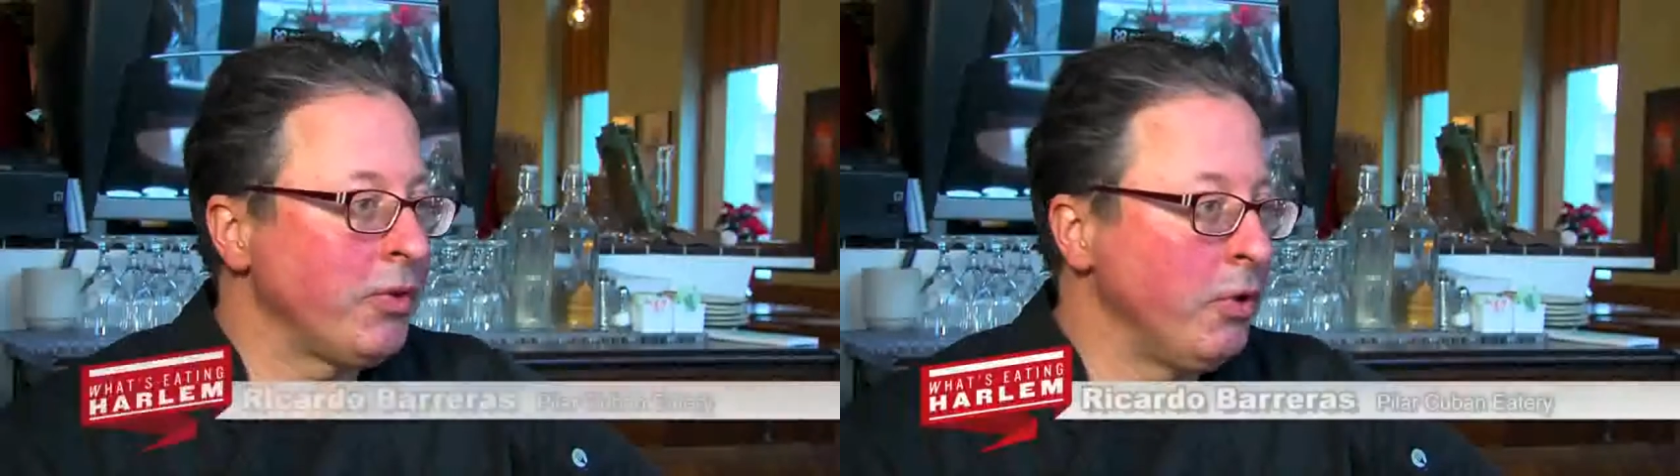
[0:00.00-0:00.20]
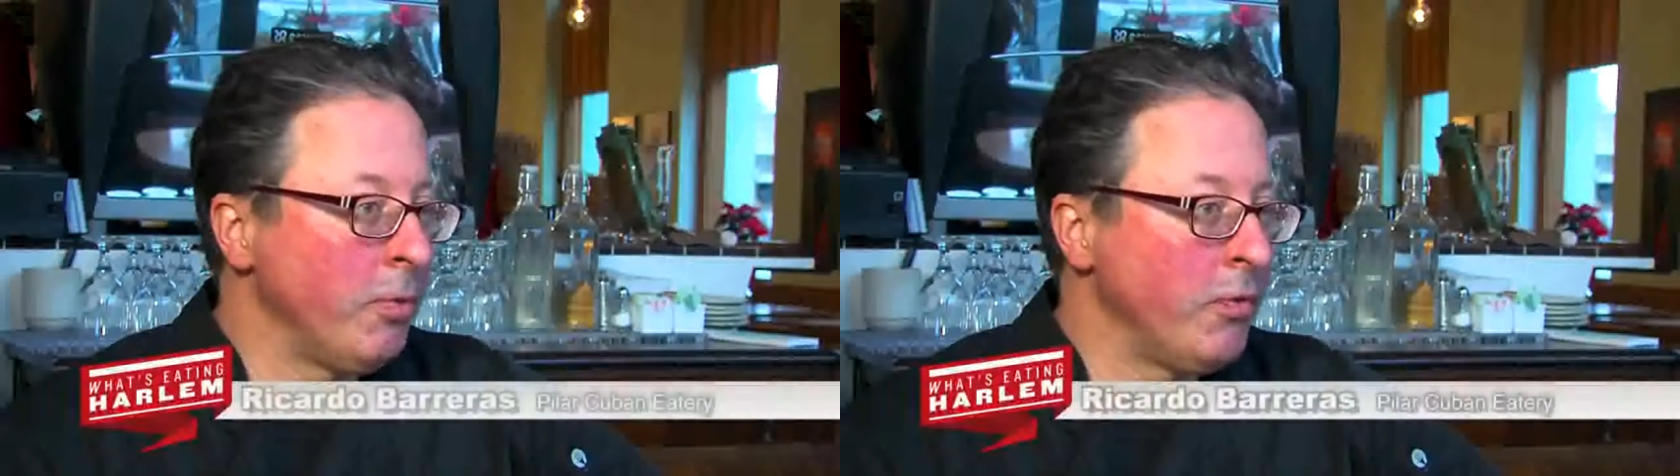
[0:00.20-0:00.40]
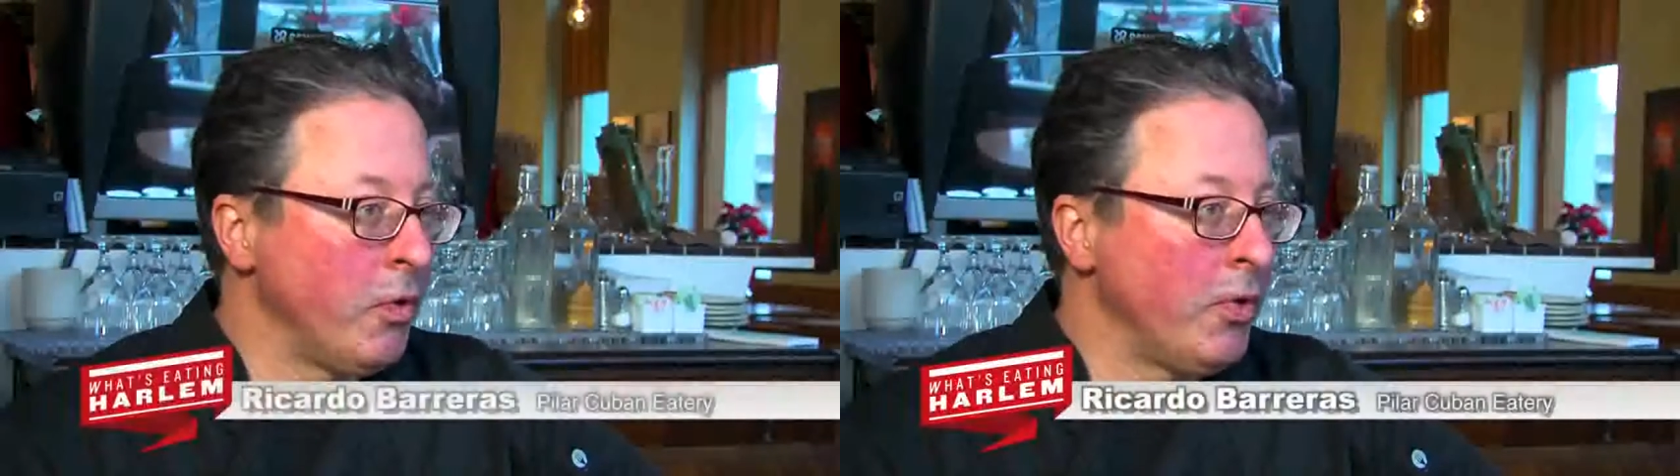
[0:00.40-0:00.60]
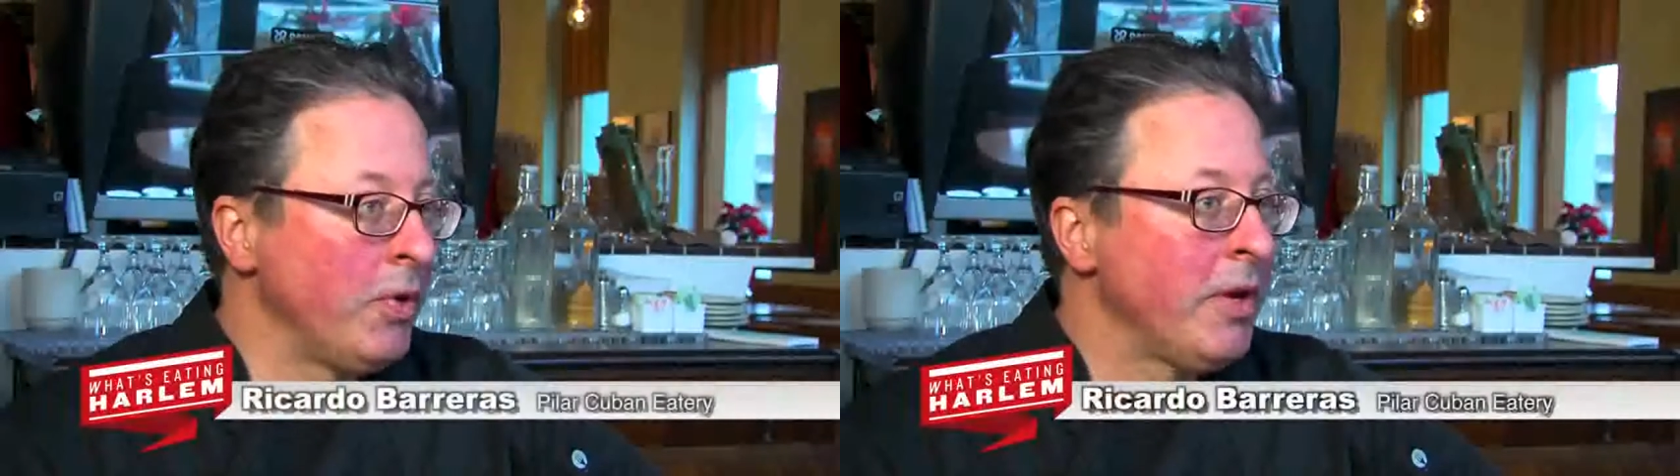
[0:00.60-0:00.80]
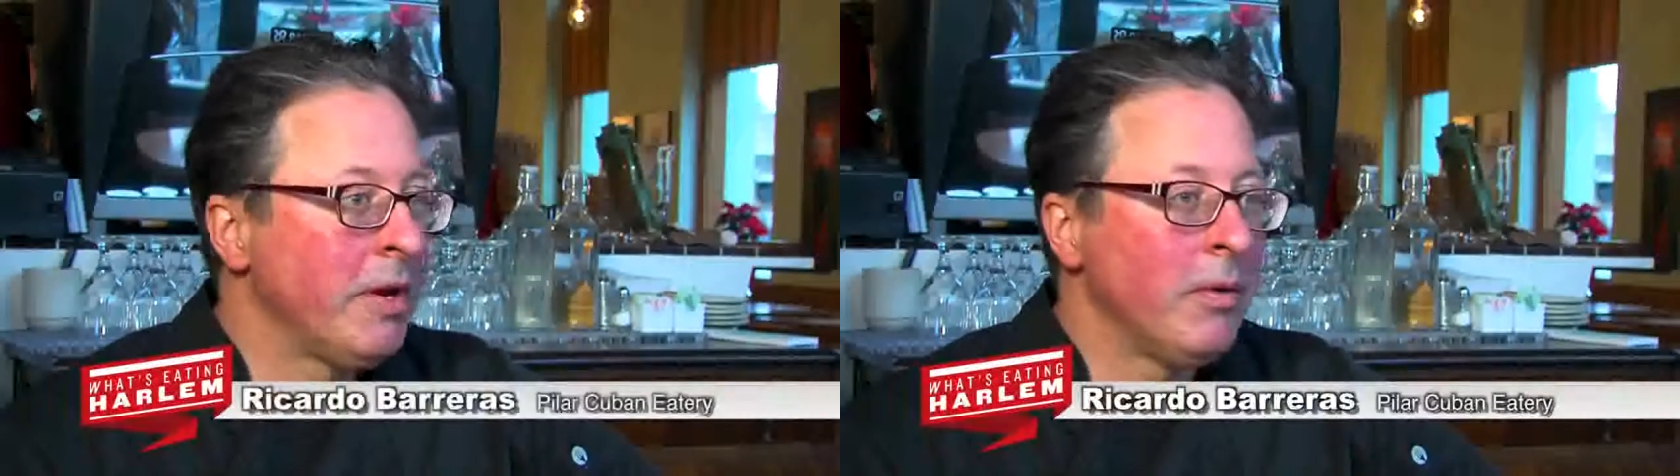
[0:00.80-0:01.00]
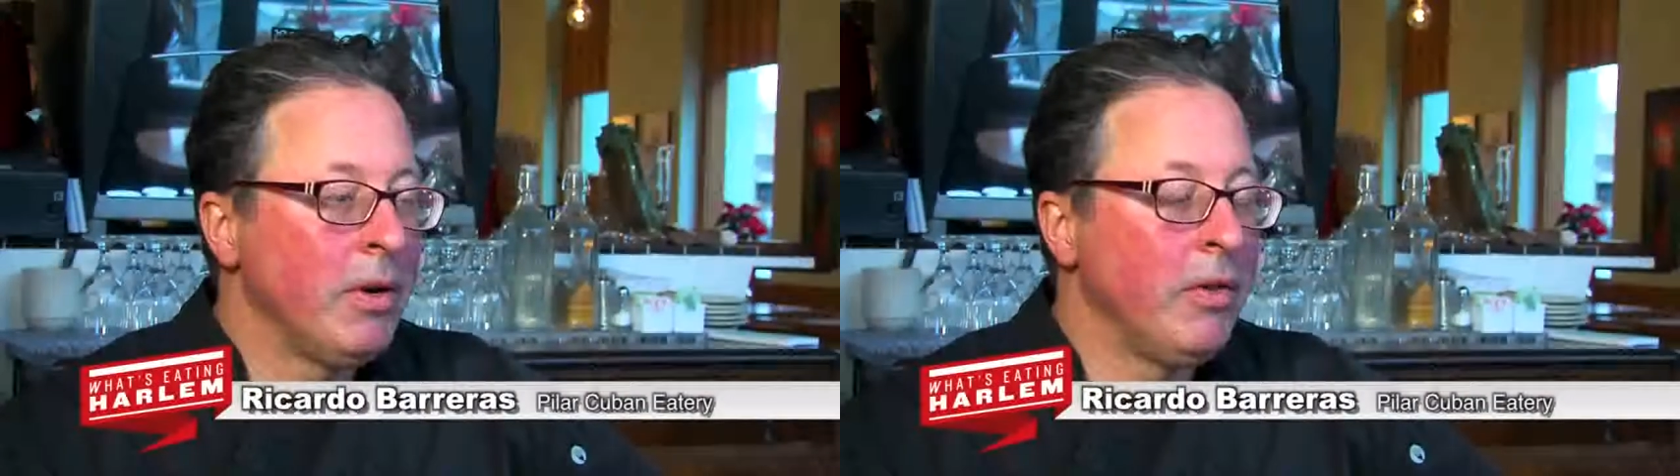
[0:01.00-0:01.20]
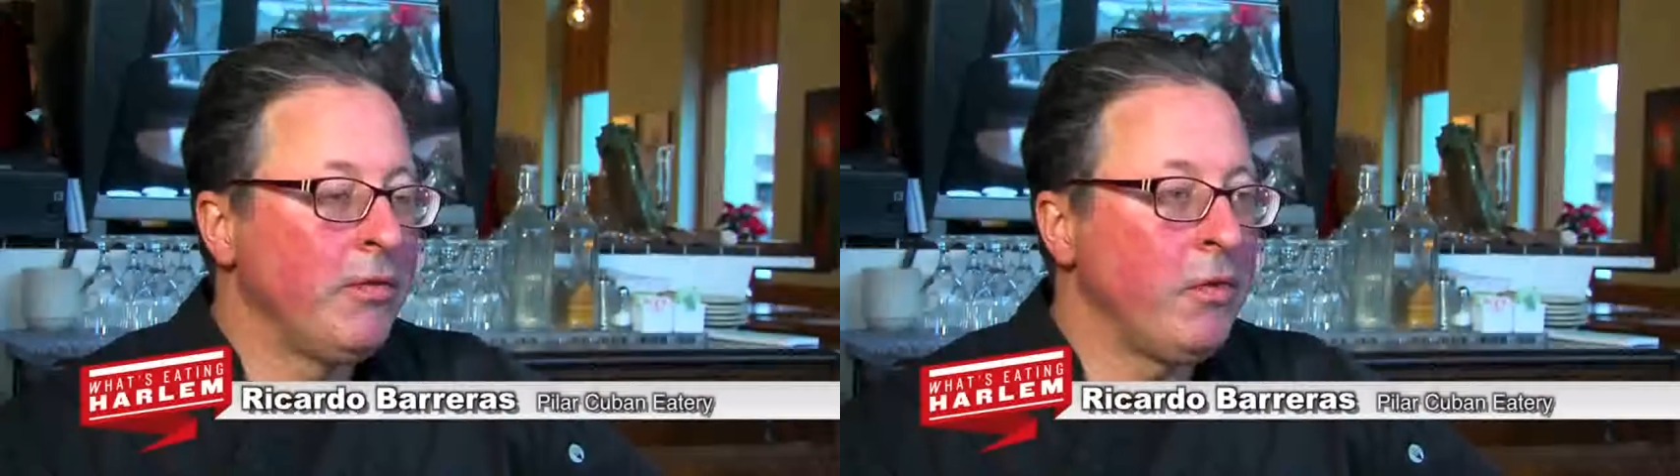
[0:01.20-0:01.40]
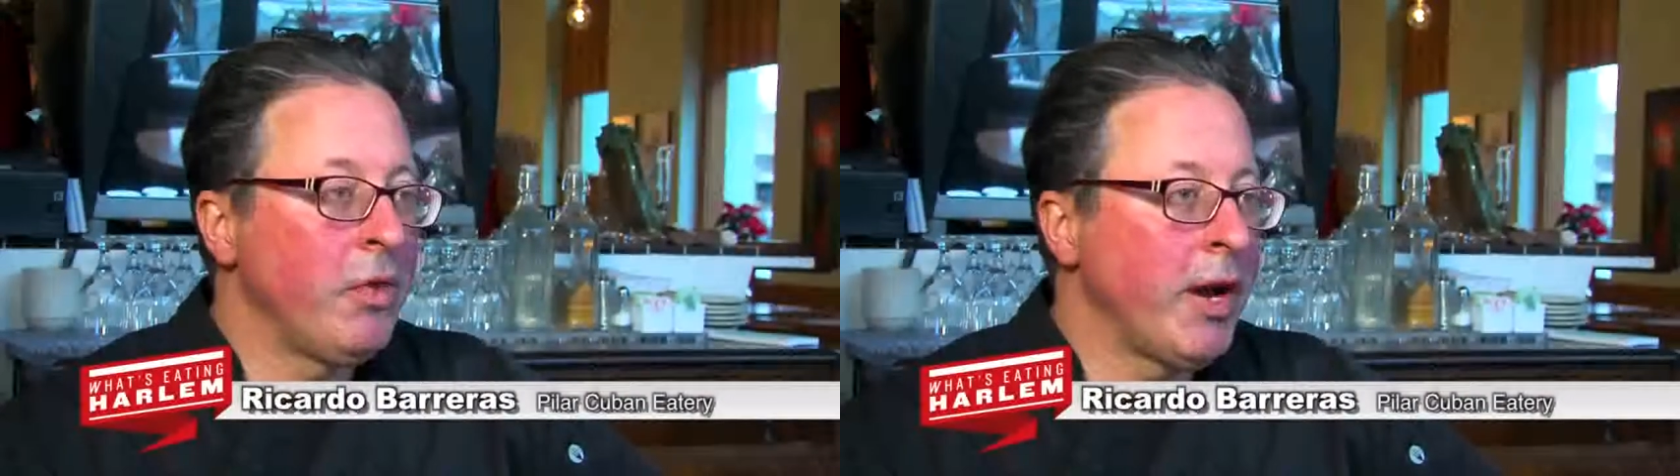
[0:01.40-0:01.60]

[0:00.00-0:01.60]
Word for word: Cuban food, really the food